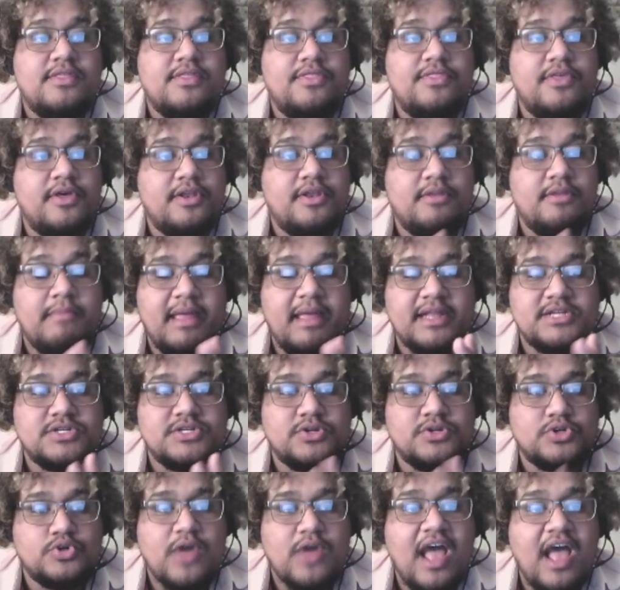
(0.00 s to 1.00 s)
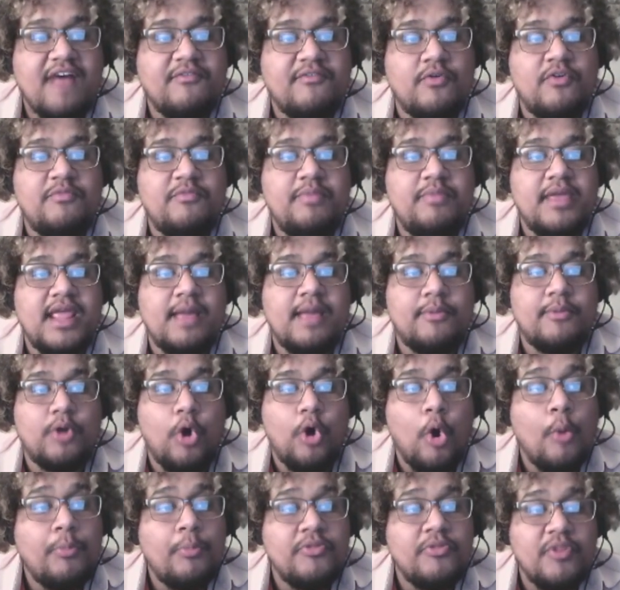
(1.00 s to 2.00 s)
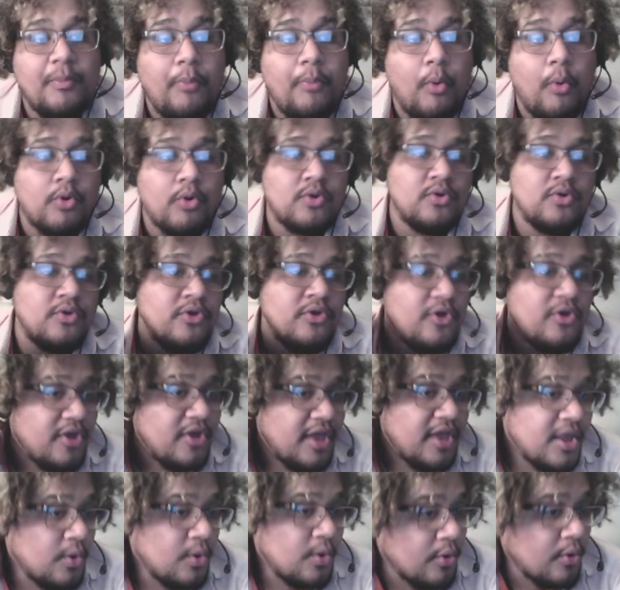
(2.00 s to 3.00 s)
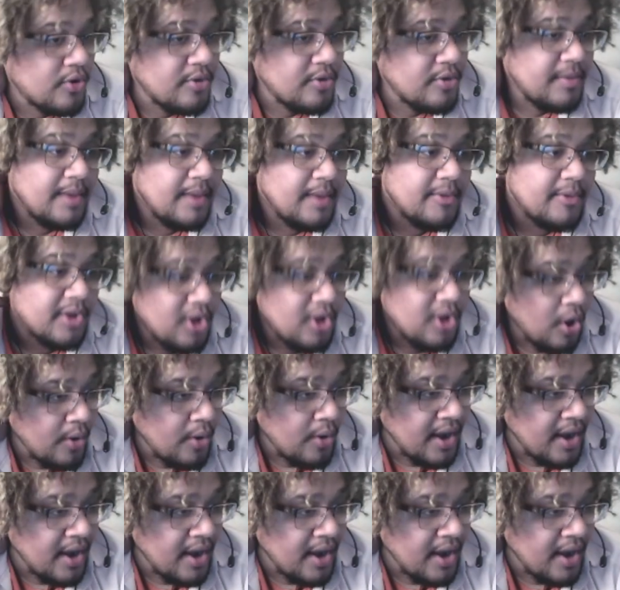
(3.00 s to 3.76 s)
The dimensional travel of being able to open the portal in order to be able to go.